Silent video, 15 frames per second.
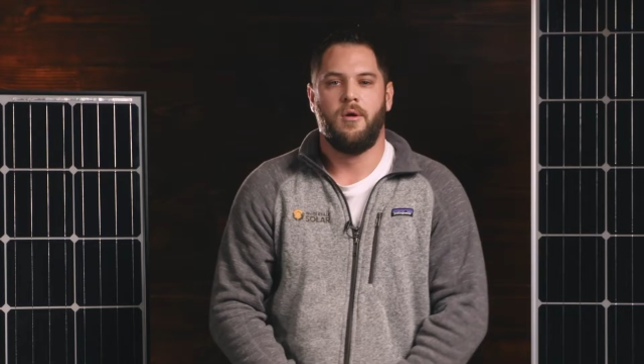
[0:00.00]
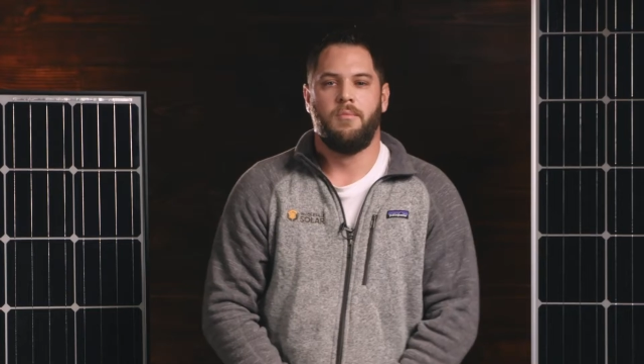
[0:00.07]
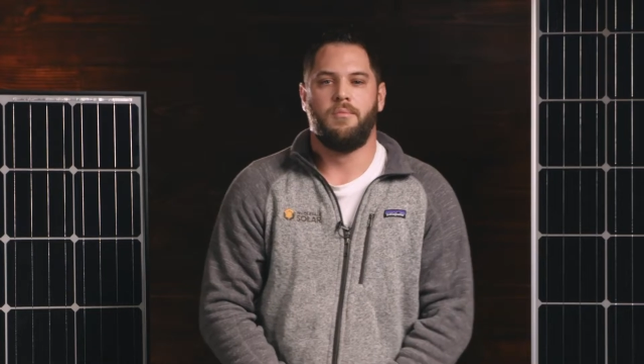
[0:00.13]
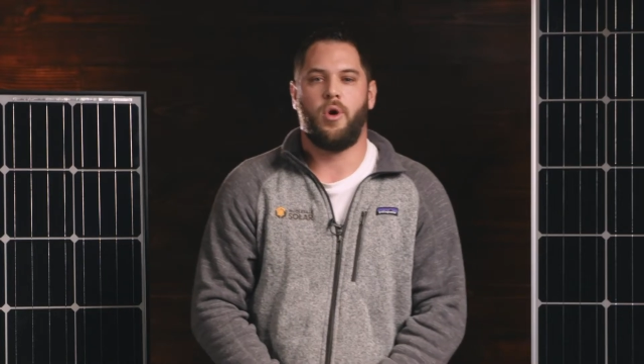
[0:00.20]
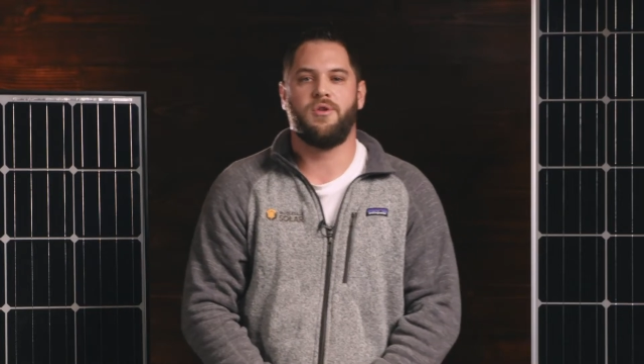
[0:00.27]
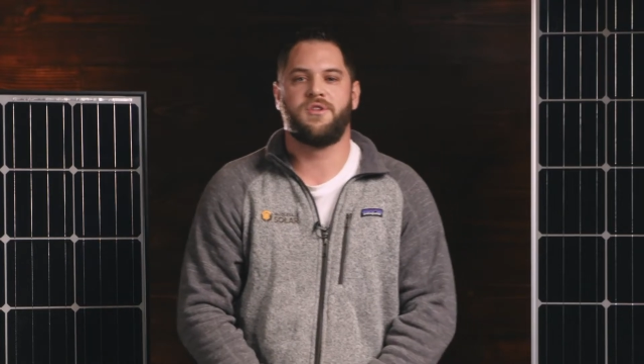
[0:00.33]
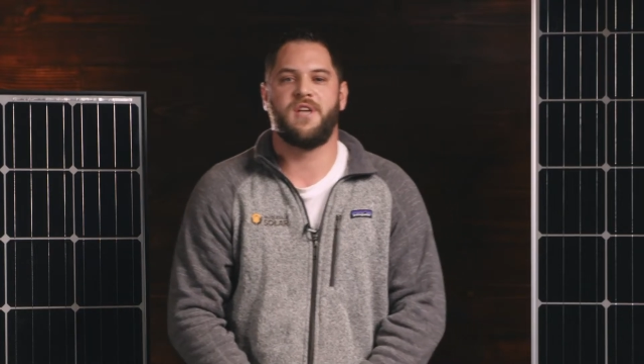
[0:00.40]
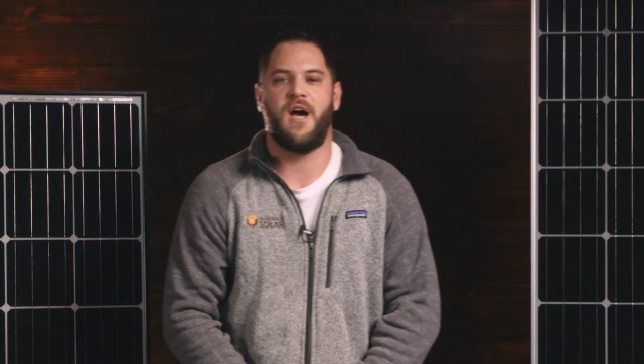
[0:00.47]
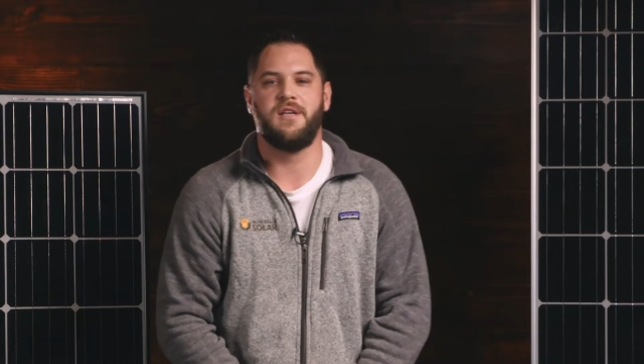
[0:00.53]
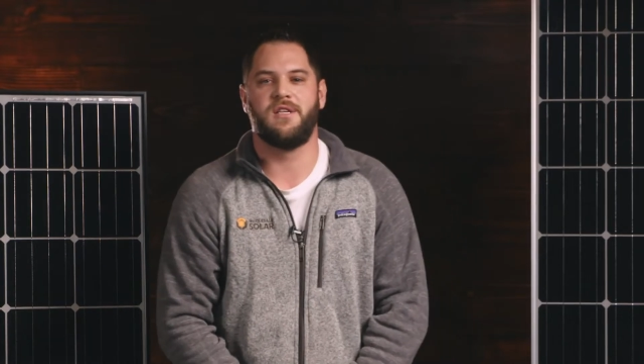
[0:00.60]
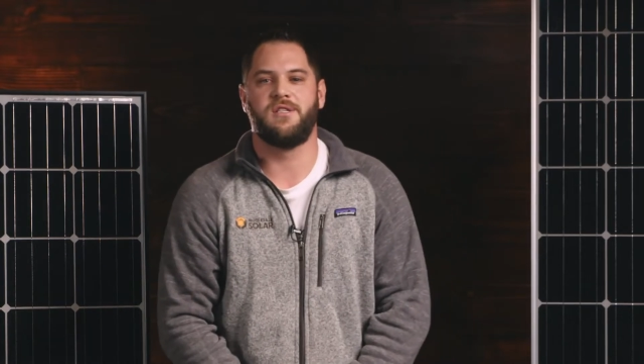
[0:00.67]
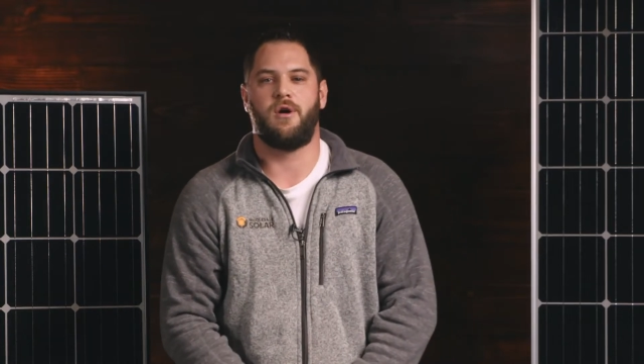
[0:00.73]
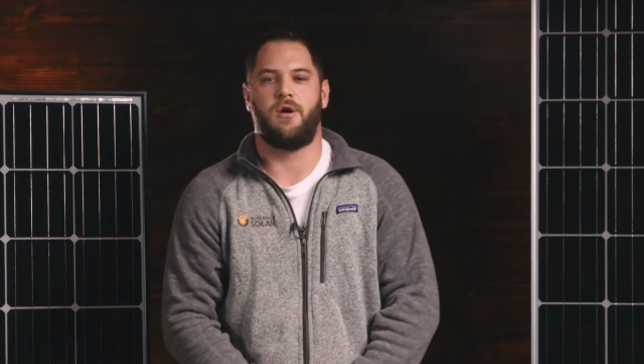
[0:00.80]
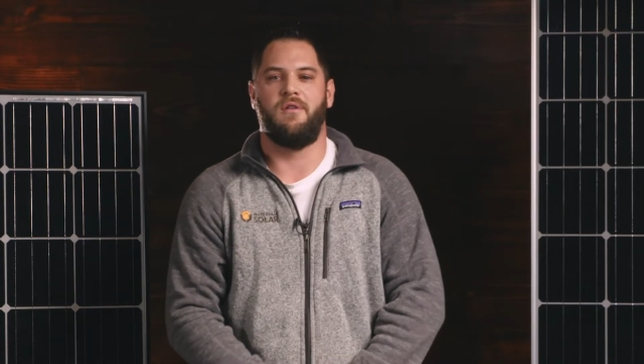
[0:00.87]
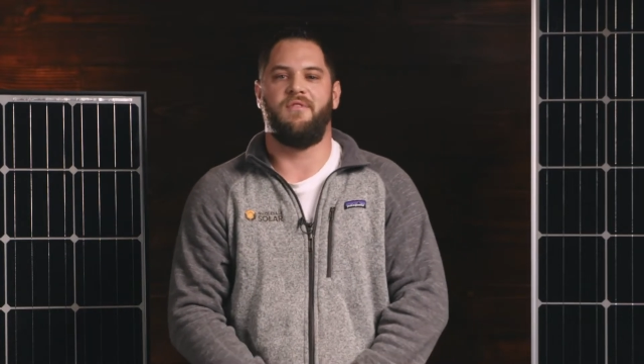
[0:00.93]
Both
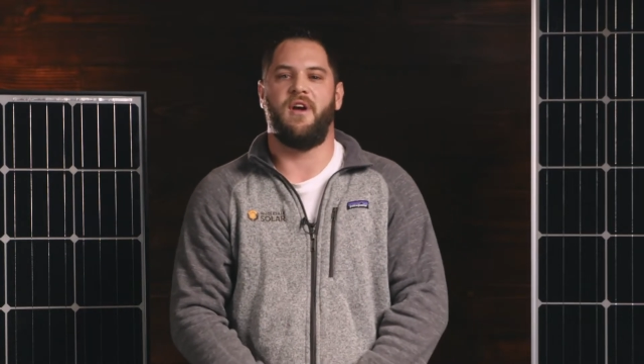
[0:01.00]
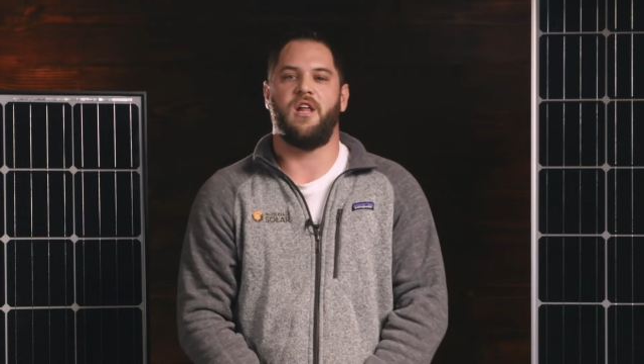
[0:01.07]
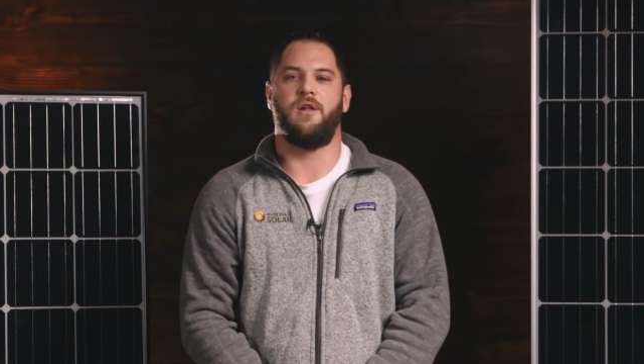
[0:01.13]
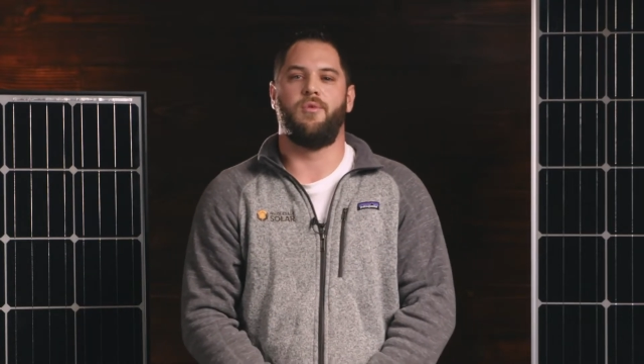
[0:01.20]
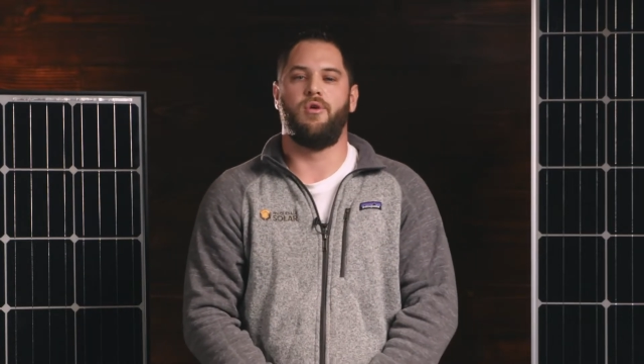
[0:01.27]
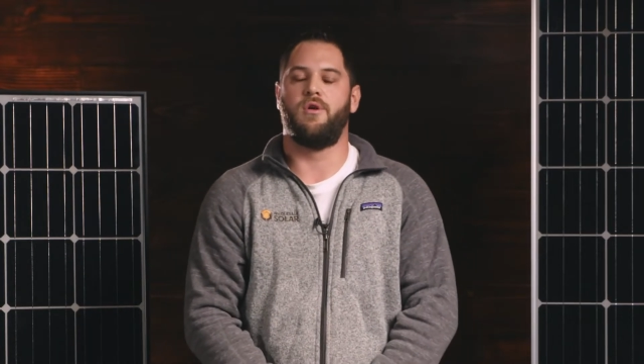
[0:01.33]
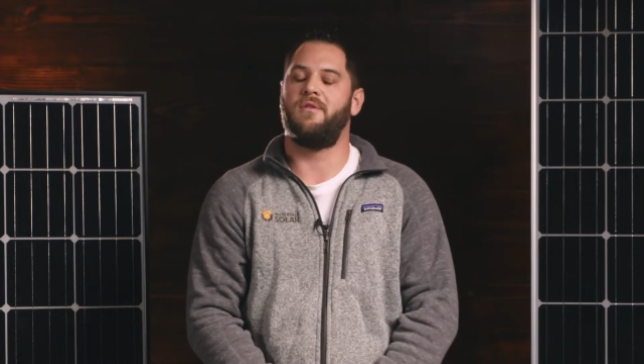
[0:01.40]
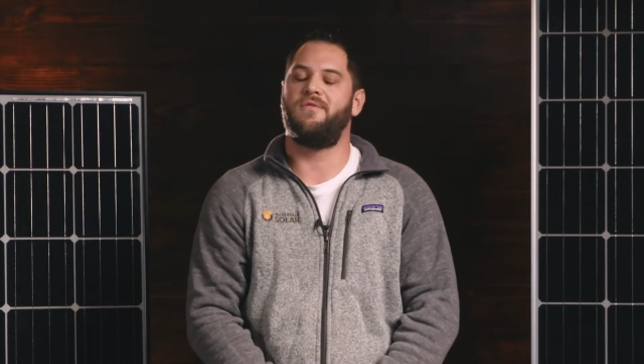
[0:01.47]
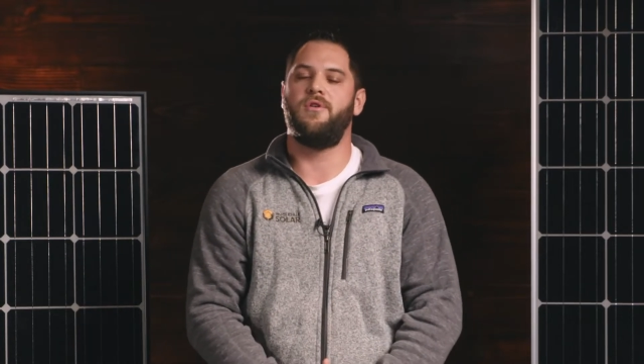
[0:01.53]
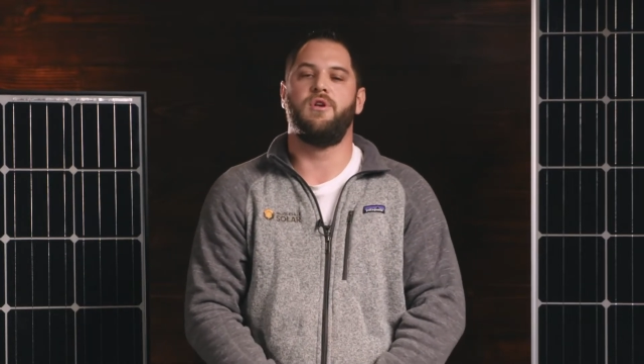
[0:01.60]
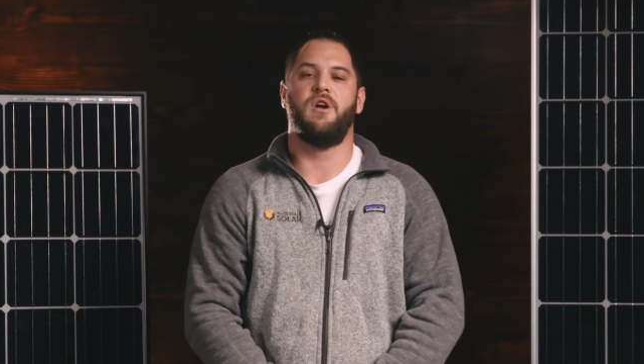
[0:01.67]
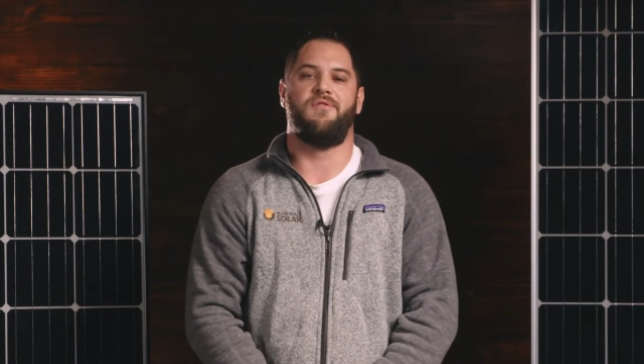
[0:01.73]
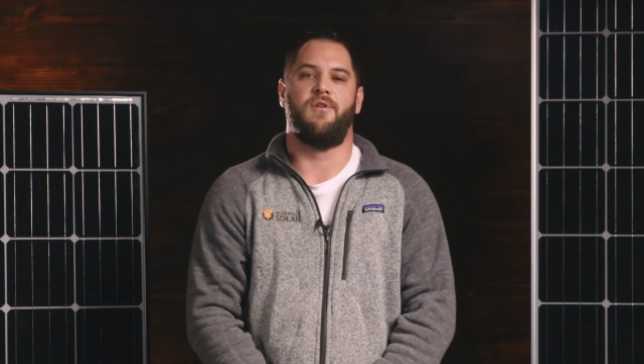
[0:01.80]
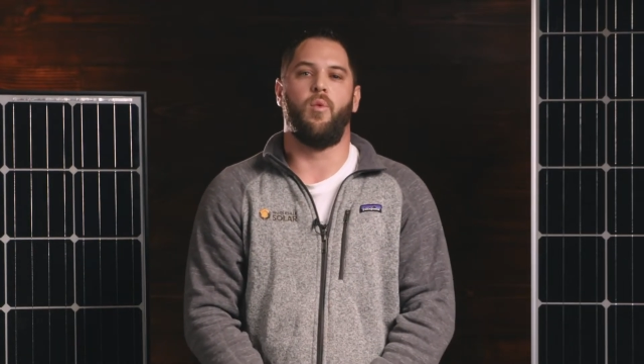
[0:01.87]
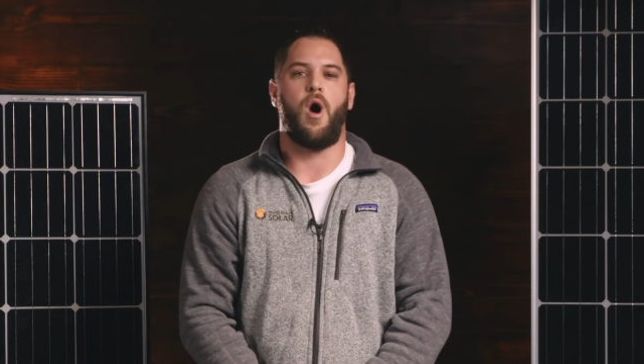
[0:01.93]
sizes are available in a few
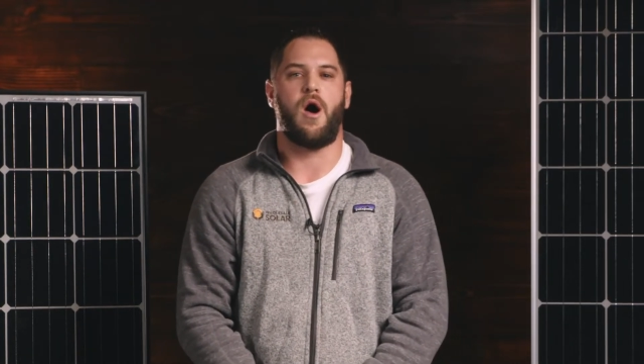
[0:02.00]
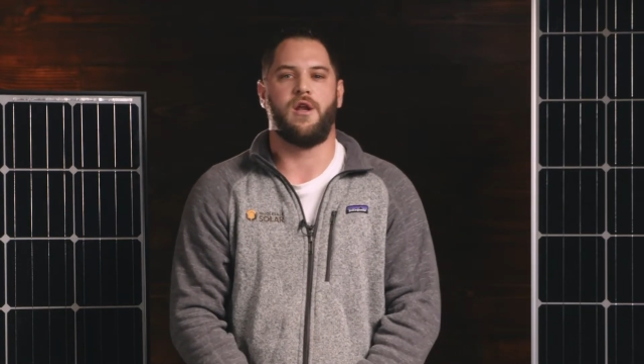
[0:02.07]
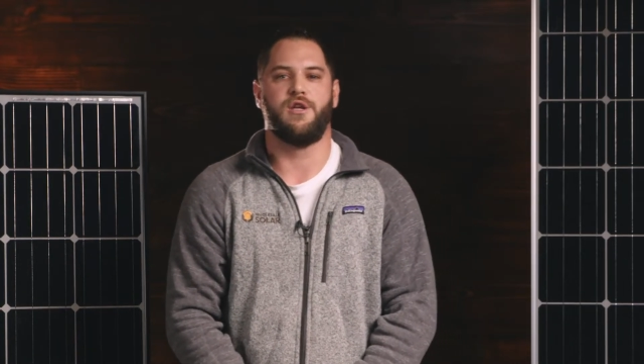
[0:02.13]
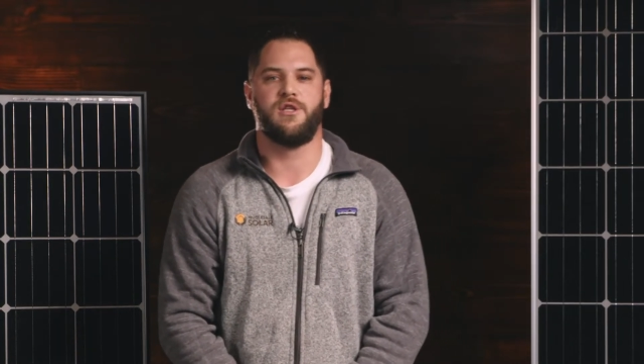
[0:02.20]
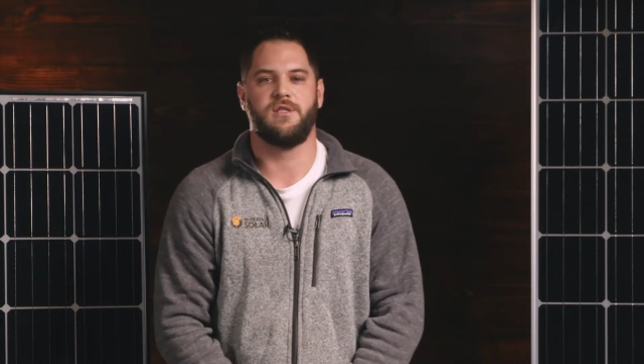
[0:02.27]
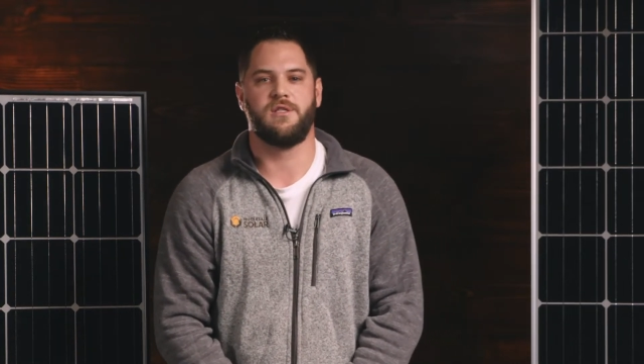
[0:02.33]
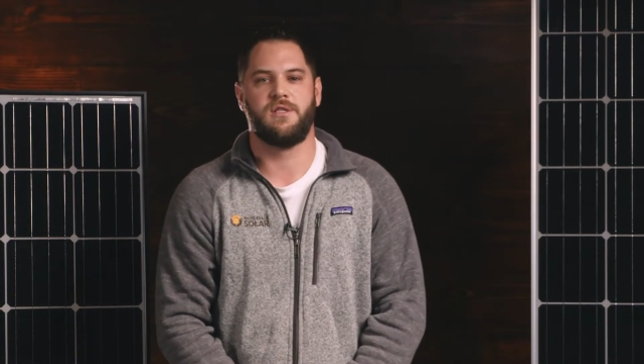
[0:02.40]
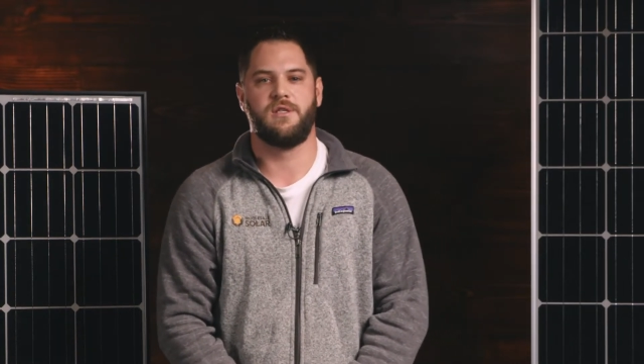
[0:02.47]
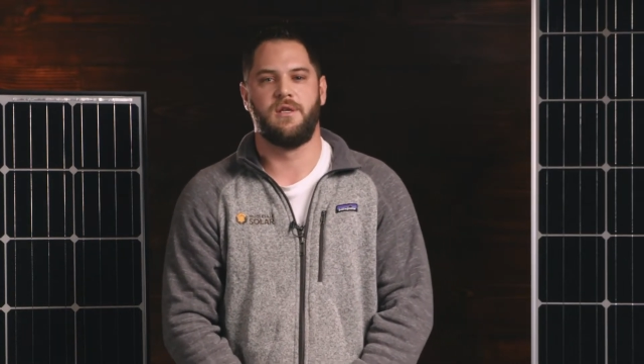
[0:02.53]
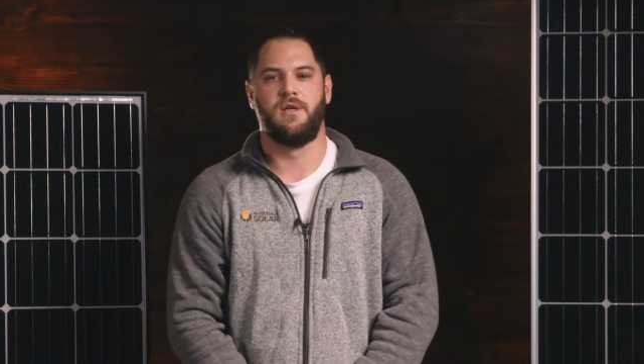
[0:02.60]
different wattages.